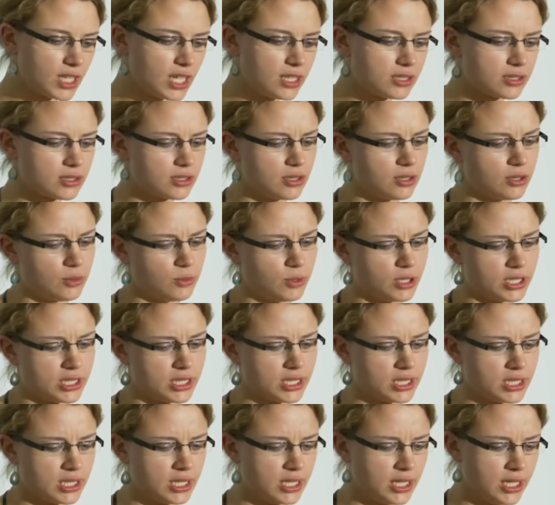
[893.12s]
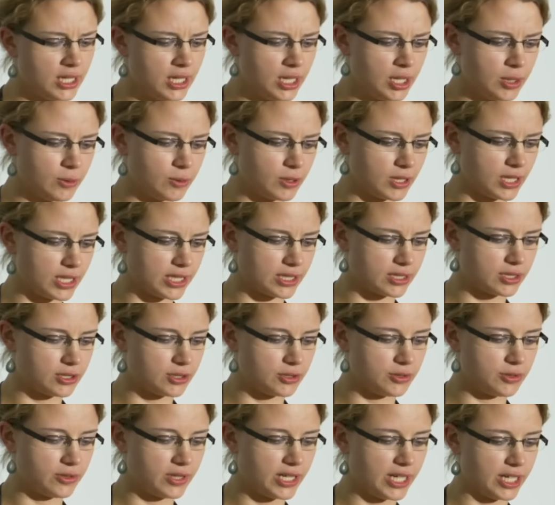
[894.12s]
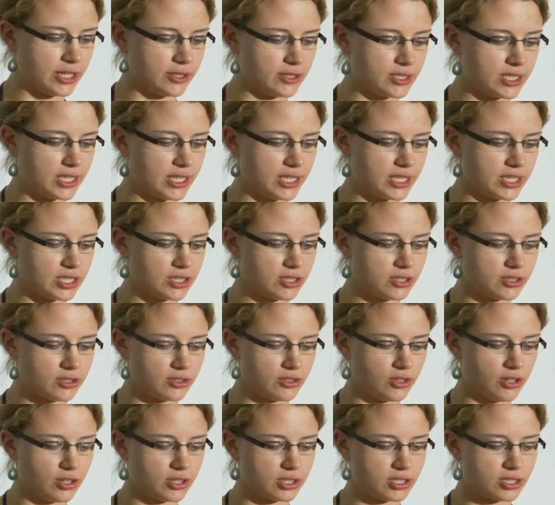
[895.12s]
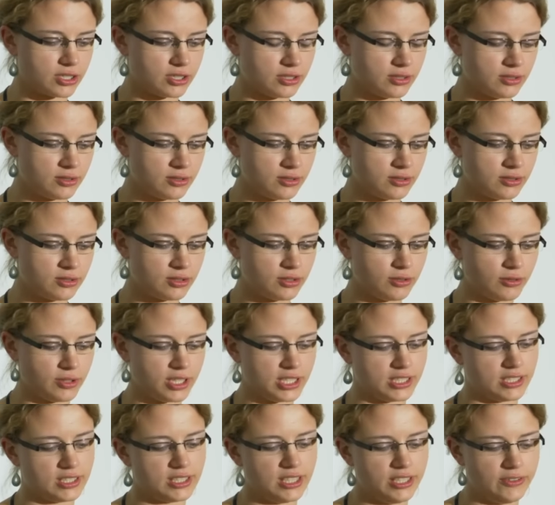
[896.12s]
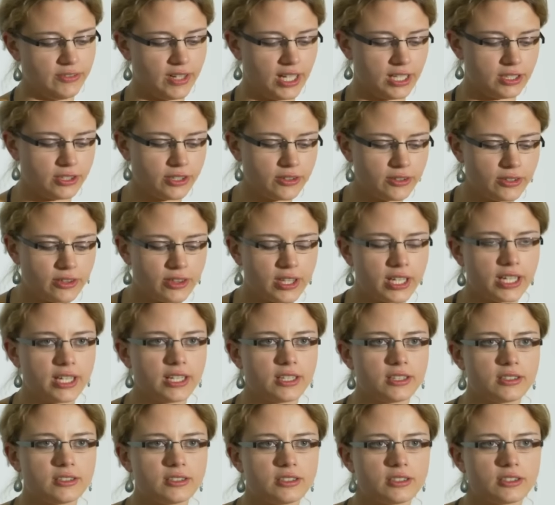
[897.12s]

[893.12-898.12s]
So what we like to do there is like not do this d-value thing.